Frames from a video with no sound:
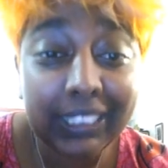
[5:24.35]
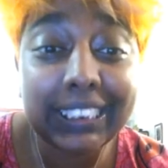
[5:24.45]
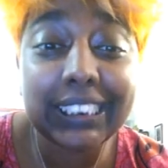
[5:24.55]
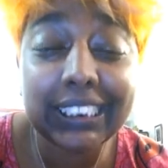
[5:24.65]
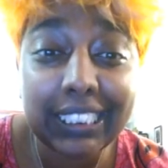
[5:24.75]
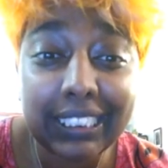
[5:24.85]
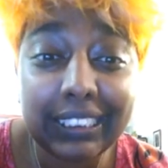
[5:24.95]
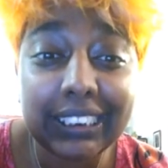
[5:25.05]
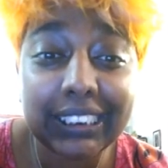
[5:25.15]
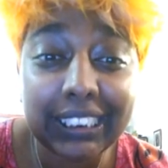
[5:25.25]

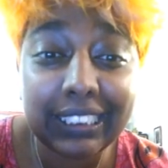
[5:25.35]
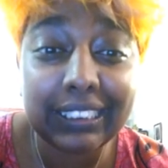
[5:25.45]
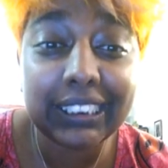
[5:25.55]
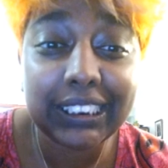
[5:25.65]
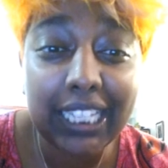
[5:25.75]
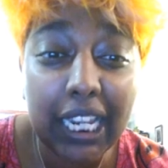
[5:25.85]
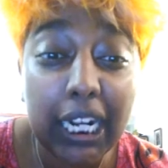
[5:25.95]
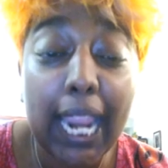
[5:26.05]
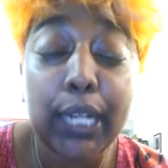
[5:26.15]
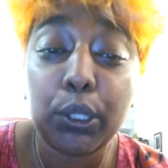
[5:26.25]
Discern, discern,
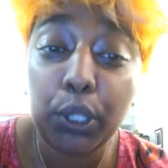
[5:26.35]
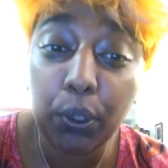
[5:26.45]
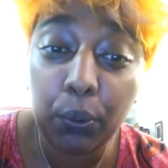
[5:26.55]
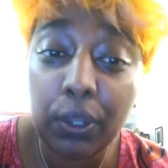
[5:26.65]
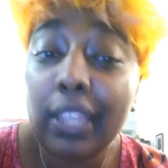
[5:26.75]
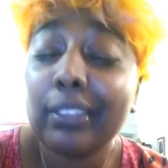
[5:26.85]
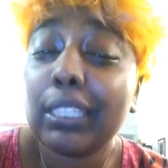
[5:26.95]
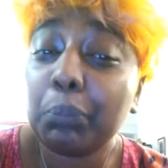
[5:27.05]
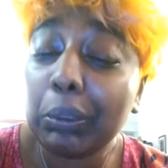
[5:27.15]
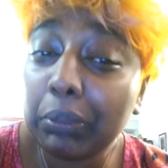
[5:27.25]
discern, and know
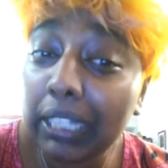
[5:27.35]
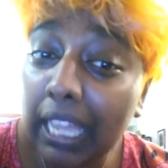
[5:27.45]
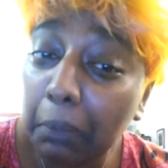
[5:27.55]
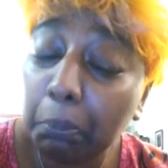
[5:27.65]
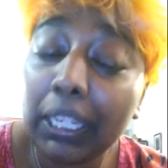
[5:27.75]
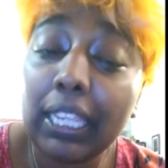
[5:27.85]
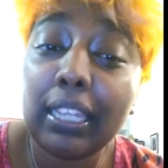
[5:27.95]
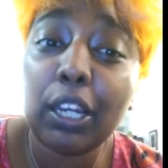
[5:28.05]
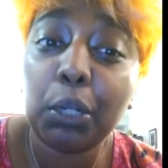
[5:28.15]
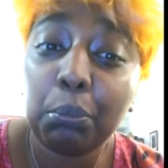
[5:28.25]
that people are
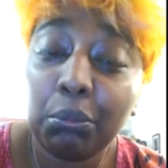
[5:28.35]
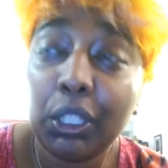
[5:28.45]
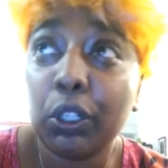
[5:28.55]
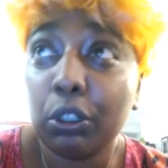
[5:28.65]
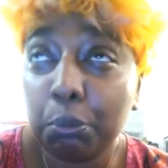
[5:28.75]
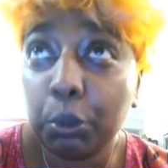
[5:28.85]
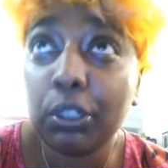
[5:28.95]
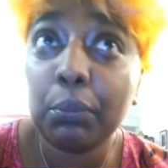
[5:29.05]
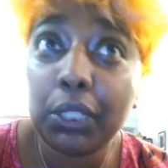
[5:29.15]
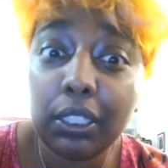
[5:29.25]
playing out, you know,
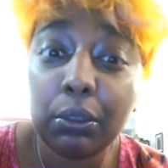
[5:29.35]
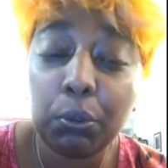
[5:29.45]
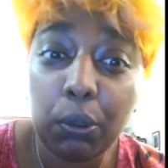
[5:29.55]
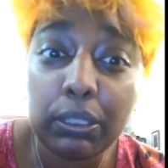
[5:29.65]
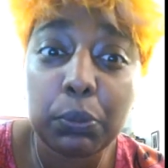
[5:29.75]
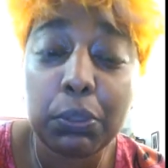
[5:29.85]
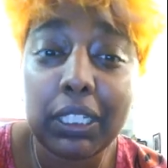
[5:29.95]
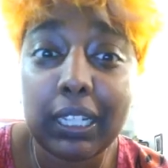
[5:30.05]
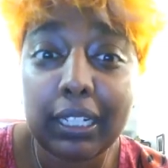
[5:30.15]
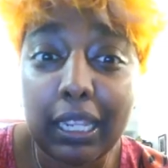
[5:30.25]
poor me, woe is me
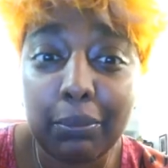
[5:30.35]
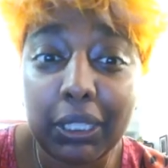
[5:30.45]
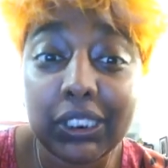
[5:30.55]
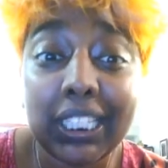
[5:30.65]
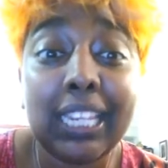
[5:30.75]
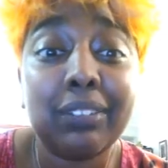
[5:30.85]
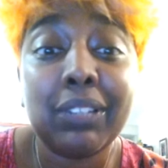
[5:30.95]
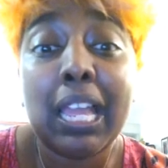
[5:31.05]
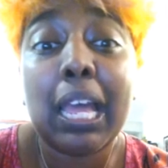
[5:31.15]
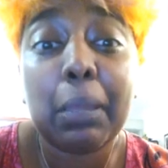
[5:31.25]
dynamics
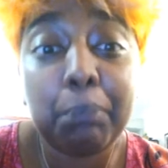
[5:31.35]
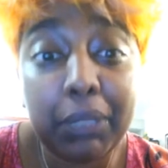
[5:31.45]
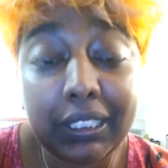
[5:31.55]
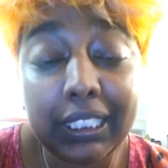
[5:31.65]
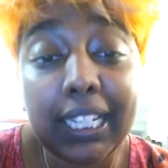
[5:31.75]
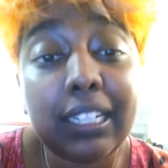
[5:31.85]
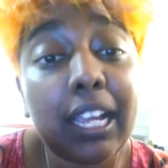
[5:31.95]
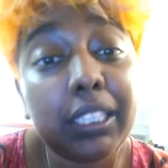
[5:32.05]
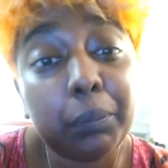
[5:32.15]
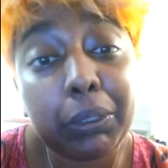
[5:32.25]
in a bid to get
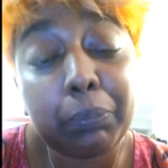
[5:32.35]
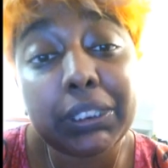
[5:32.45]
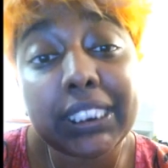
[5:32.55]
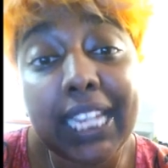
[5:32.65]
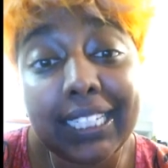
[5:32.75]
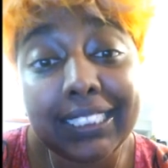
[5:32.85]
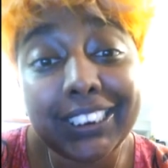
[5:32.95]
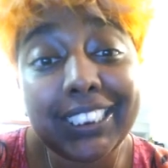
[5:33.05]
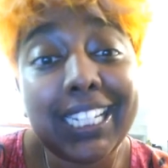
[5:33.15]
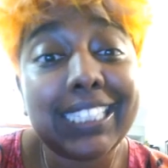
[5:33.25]
other people's
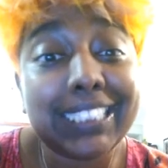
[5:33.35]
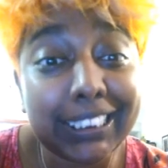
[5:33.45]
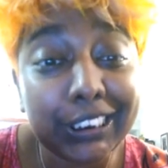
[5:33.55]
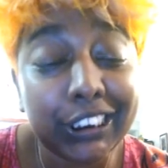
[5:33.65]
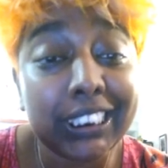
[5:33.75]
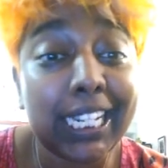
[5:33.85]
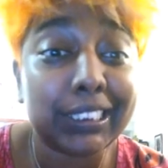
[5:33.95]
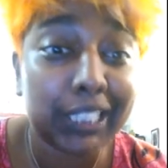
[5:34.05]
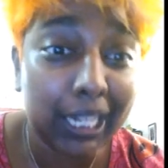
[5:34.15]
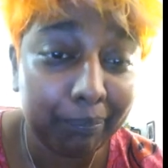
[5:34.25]
energy, attention,
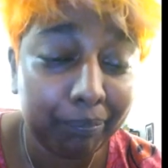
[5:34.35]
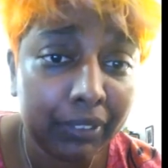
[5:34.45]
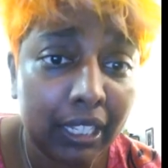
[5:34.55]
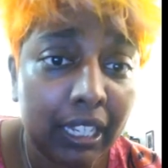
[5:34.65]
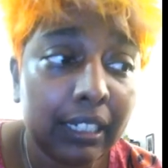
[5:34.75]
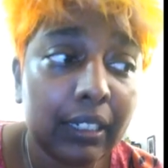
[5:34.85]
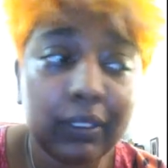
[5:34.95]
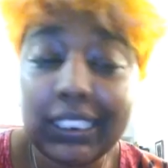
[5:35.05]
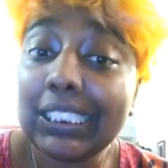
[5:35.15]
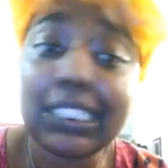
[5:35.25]
and time. Now,
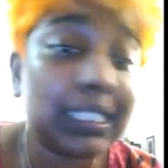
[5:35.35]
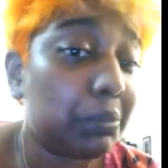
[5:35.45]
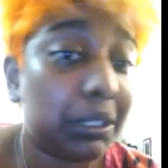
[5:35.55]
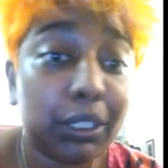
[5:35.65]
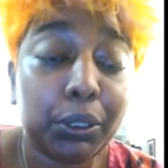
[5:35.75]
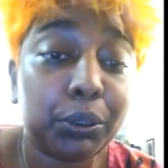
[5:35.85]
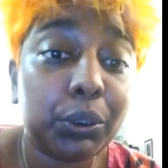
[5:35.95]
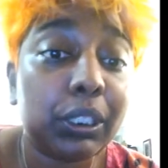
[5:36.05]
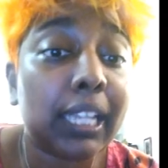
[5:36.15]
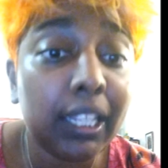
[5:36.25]
this doesn't mean that you
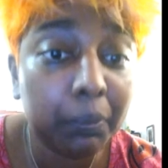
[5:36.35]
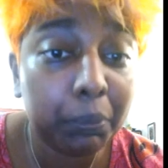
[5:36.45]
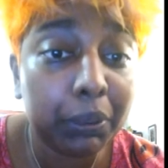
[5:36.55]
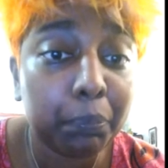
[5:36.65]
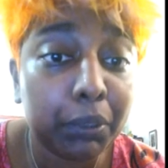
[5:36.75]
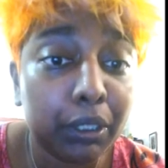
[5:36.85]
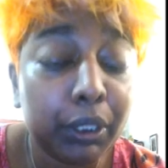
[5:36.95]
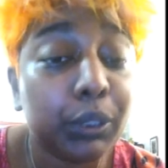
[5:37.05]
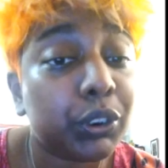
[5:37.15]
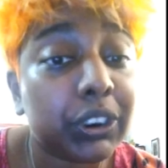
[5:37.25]
shouldn't help people.
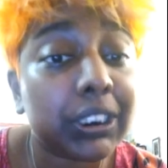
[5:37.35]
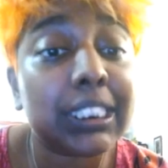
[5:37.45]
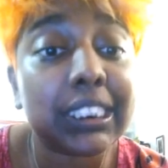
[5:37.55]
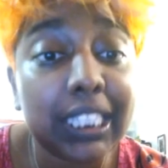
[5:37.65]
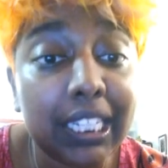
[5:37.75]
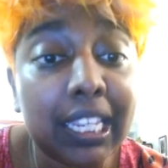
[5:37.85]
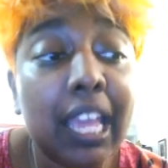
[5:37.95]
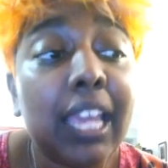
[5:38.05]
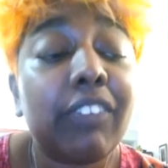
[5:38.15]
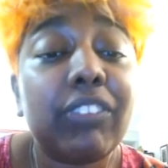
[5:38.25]
You should just see
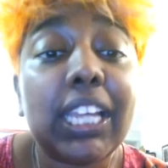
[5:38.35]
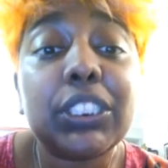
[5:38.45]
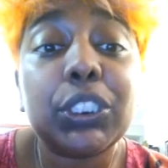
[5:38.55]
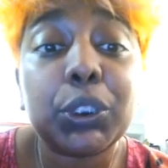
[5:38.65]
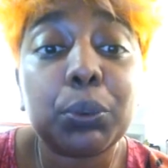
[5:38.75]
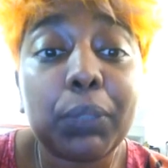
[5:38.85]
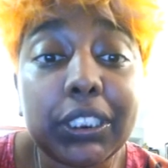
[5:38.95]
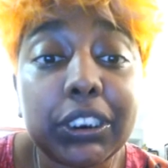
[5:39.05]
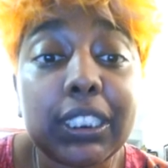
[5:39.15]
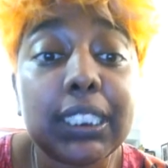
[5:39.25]
if that
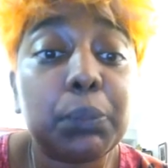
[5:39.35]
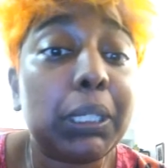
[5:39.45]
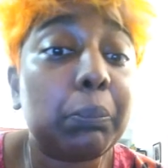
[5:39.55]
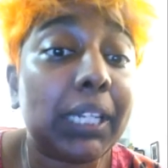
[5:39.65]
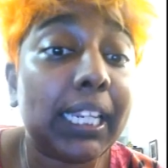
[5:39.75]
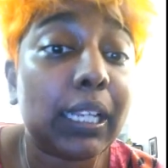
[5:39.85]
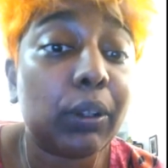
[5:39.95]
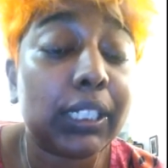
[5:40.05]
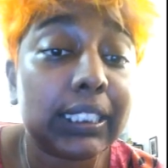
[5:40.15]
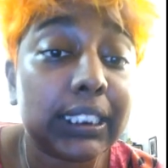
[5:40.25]
situation is being played
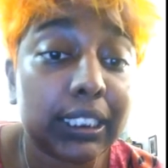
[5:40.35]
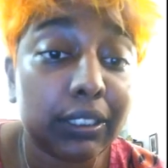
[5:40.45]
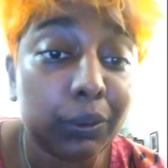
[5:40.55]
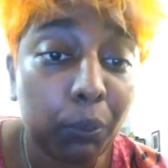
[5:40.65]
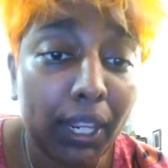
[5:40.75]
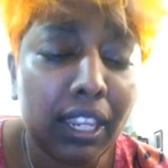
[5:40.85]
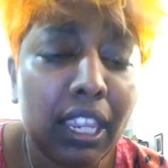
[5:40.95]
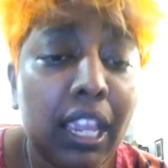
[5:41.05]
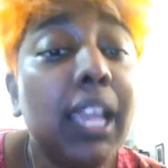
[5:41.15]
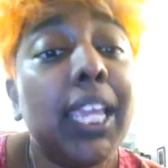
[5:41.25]
out in a certain way.
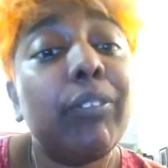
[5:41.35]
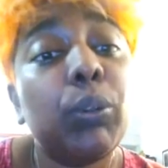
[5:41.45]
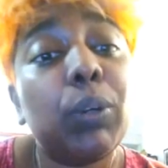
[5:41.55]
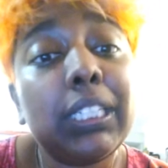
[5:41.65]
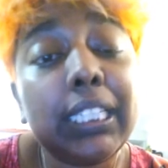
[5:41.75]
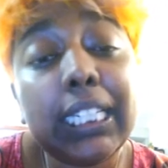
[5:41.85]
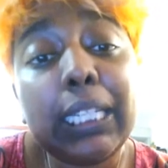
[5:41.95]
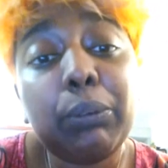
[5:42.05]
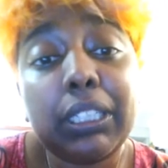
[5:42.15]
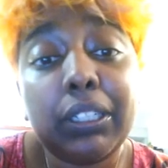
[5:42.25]
If you are
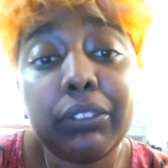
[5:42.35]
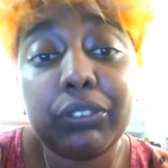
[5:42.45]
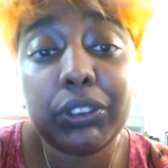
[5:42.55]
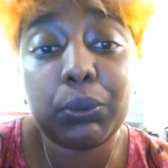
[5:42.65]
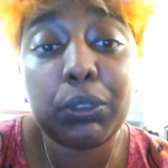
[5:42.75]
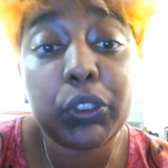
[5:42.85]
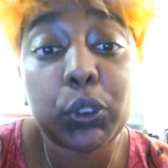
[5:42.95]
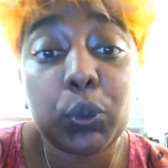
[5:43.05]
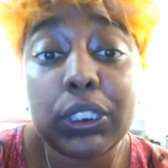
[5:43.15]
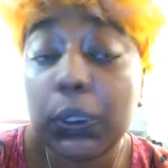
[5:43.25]
dealing with
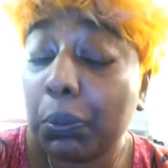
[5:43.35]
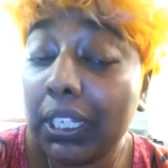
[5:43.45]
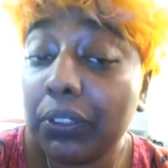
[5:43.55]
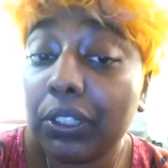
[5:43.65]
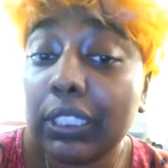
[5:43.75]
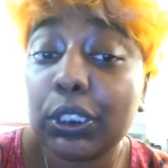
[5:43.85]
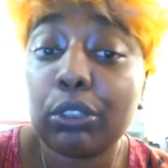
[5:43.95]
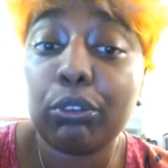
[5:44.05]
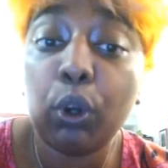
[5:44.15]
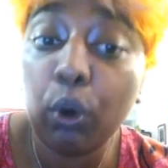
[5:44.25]
individuals who display traits
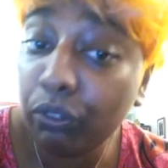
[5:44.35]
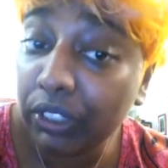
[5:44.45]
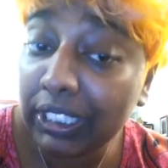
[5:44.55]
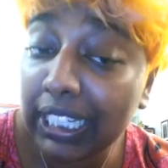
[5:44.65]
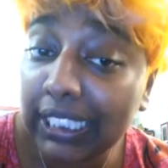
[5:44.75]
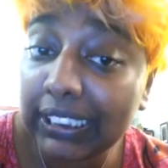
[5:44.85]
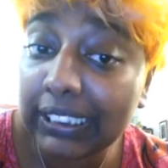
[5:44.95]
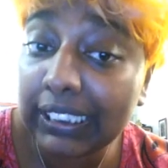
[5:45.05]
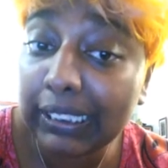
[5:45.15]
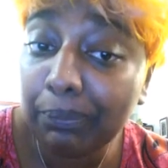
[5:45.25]
of covert
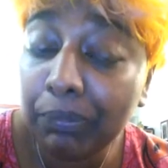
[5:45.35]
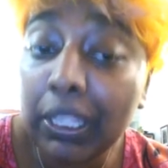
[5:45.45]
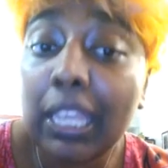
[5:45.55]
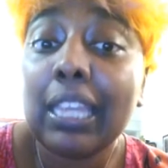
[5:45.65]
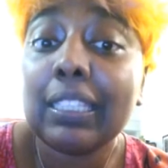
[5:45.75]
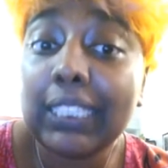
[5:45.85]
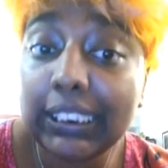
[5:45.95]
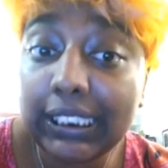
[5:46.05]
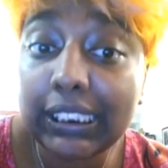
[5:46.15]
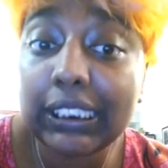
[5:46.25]
narcissism,
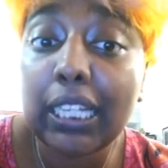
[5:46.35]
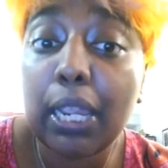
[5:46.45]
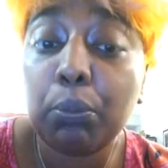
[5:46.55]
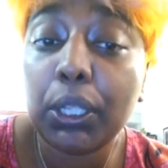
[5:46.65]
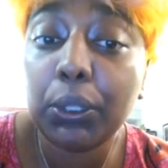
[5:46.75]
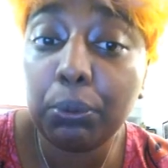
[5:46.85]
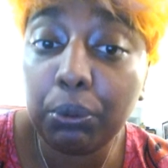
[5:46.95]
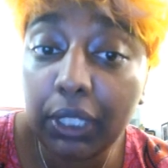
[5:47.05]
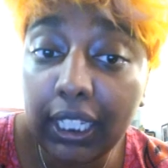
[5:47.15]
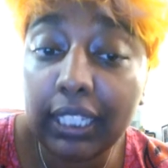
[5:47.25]
this is a time where you
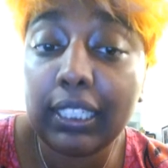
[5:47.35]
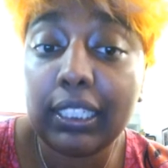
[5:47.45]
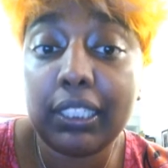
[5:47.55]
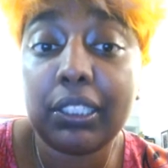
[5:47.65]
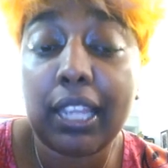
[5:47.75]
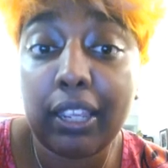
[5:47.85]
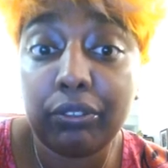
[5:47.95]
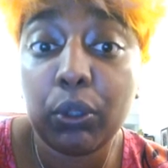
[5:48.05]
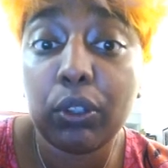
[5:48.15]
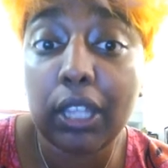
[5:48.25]
really need to have
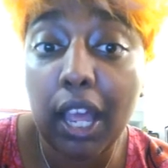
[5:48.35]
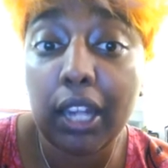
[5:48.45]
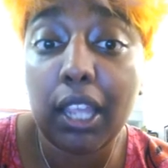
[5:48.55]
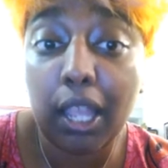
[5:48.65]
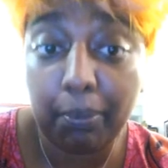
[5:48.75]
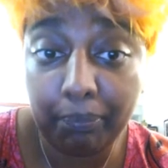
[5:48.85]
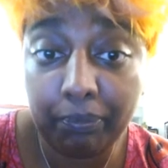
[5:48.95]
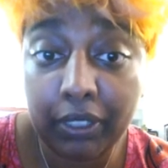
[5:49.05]
your guard up.